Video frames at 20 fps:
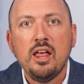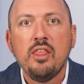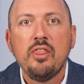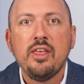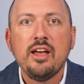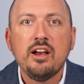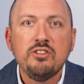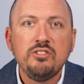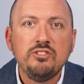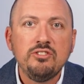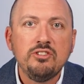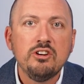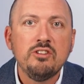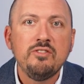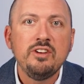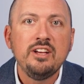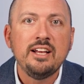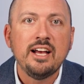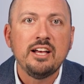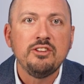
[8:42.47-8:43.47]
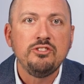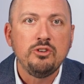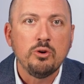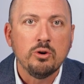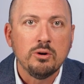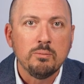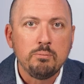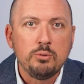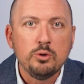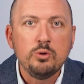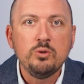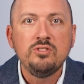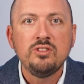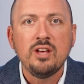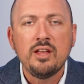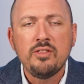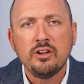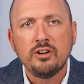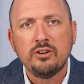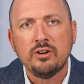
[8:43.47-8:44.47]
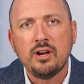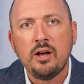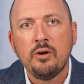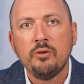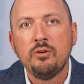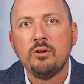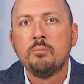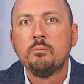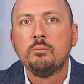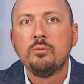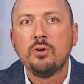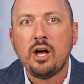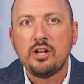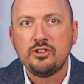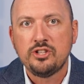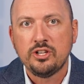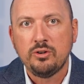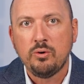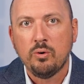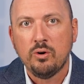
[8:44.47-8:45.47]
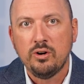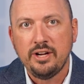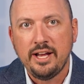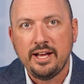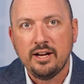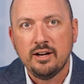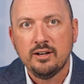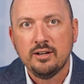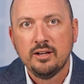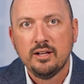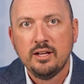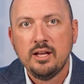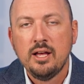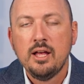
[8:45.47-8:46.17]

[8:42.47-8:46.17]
They are serving as your boots-on-the-ground project coordinator.